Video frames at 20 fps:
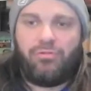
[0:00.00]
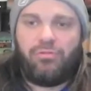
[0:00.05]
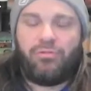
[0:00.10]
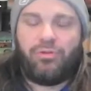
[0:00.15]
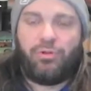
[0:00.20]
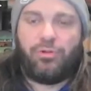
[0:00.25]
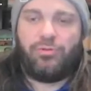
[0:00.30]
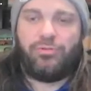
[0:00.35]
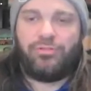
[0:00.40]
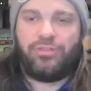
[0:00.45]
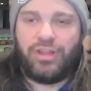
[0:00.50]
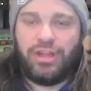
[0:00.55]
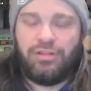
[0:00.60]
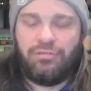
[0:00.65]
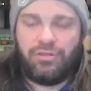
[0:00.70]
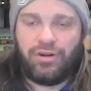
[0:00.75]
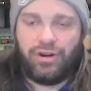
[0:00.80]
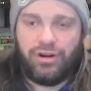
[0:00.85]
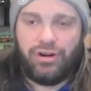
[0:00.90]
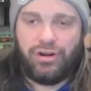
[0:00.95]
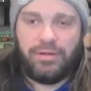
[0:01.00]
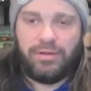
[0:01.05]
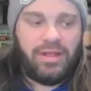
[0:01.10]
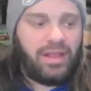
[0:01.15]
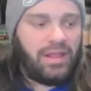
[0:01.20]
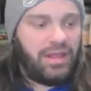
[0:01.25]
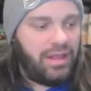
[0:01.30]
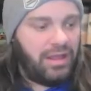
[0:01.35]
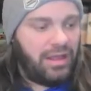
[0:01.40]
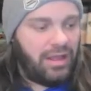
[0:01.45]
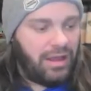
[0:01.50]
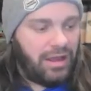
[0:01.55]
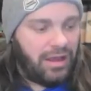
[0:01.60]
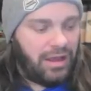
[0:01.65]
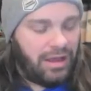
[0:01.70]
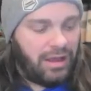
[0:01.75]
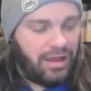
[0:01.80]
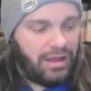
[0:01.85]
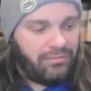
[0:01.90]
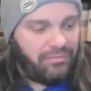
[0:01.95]
full flavored.
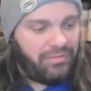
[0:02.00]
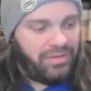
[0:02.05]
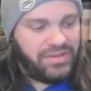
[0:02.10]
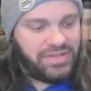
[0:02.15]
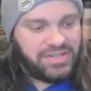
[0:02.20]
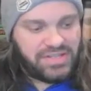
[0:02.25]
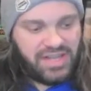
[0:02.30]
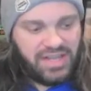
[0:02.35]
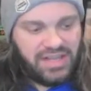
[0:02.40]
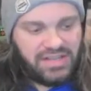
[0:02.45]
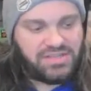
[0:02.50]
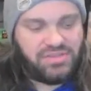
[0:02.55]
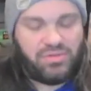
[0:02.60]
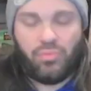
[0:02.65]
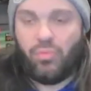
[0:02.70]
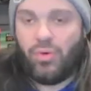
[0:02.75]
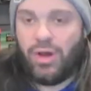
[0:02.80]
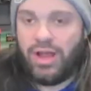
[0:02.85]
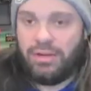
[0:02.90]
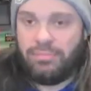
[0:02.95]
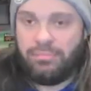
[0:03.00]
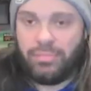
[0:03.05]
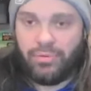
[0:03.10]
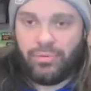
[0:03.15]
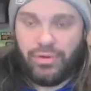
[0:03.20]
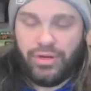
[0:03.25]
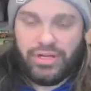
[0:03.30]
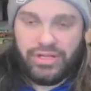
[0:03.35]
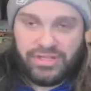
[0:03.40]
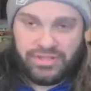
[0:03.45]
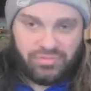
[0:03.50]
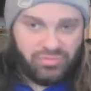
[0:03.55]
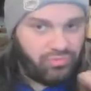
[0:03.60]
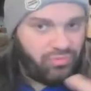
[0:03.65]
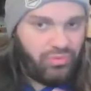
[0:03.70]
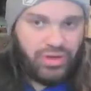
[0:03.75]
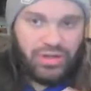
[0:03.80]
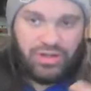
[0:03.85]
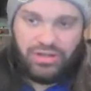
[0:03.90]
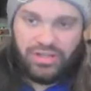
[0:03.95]
Uh, in this case, the wine barriques
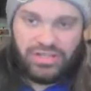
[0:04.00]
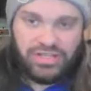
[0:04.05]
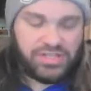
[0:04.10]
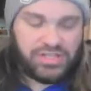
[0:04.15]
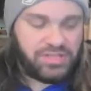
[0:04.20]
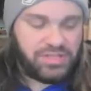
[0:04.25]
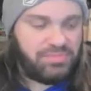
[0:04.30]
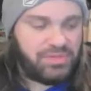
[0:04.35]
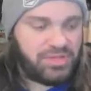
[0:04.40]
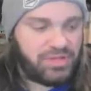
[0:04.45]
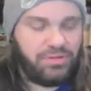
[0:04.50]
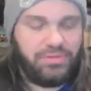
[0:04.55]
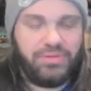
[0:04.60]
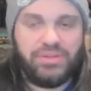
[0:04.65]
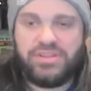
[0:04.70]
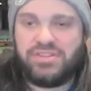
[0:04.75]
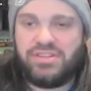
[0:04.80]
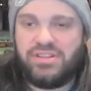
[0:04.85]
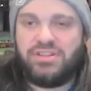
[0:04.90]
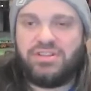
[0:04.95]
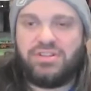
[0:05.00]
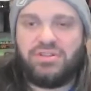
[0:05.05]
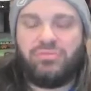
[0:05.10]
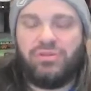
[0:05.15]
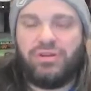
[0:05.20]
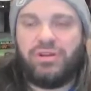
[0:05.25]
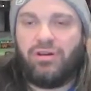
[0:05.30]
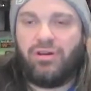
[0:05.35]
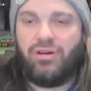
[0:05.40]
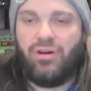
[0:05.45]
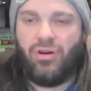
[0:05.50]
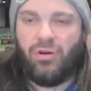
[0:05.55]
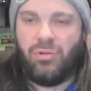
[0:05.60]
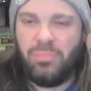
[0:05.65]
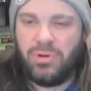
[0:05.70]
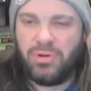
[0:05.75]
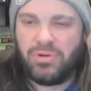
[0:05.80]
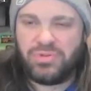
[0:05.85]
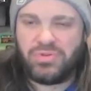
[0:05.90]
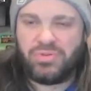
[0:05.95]
really just turn this into an
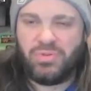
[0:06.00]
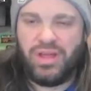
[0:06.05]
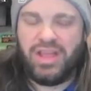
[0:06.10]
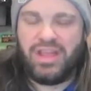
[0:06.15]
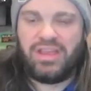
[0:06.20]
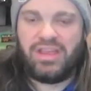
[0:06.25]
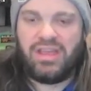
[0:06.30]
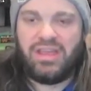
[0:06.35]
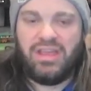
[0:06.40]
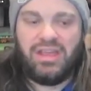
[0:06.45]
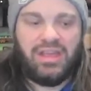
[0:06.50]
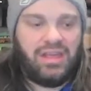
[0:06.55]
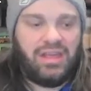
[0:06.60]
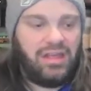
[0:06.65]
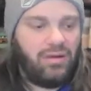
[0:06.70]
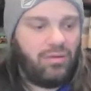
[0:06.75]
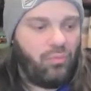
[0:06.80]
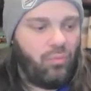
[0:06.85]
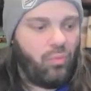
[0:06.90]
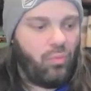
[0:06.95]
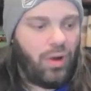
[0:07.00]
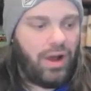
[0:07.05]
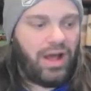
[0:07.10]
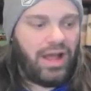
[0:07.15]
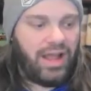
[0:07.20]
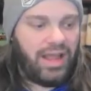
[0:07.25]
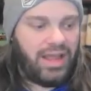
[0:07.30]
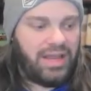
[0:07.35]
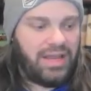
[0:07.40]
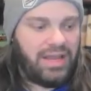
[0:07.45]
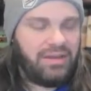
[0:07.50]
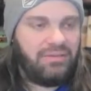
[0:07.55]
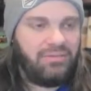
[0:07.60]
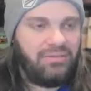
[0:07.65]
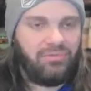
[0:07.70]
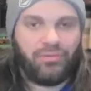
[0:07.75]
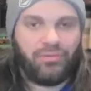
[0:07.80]
almost like wine